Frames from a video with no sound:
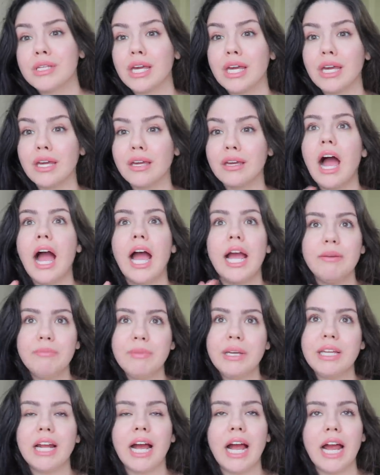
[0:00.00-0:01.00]
Like, I
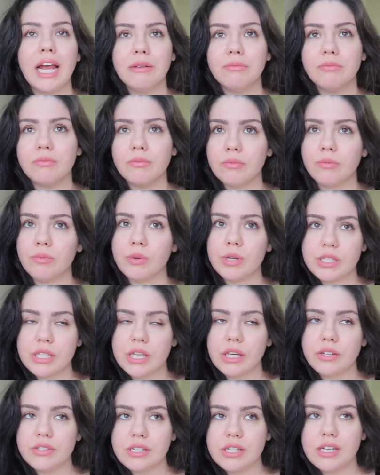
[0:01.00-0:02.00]
mean, I was
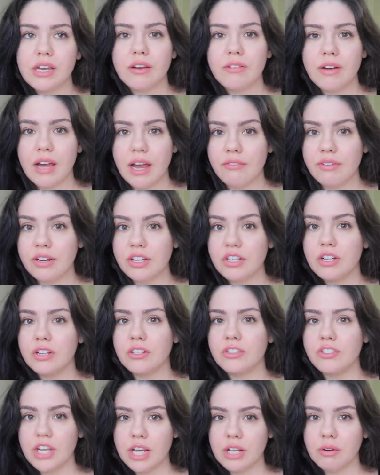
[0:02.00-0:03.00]
guilty of having
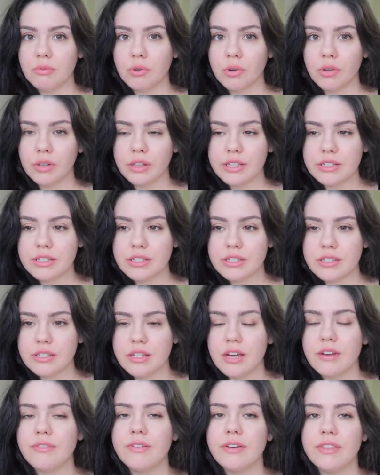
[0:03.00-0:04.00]
jade rollers and
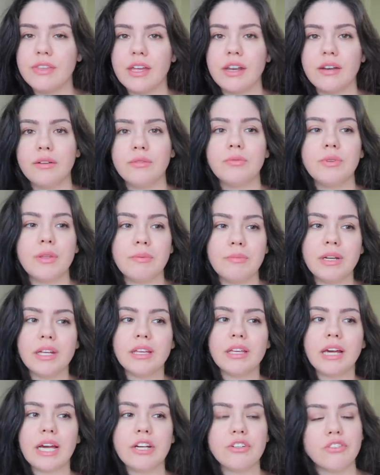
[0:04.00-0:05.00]
stuff and then the
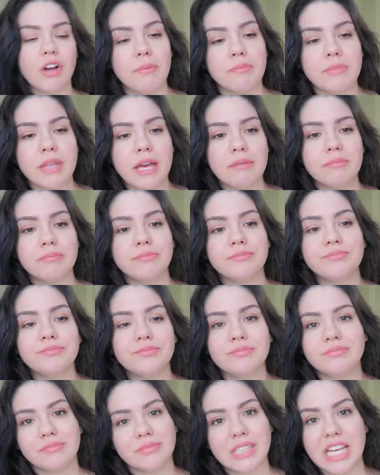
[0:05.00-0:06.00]
minute I dropped them,
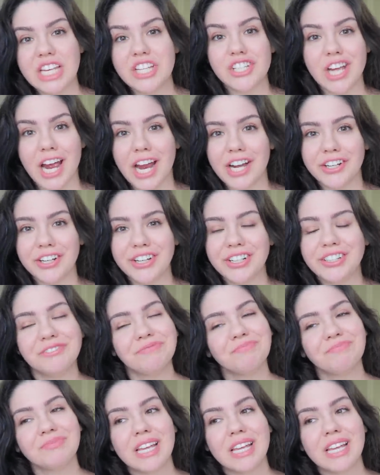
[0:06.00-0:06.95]
they shattered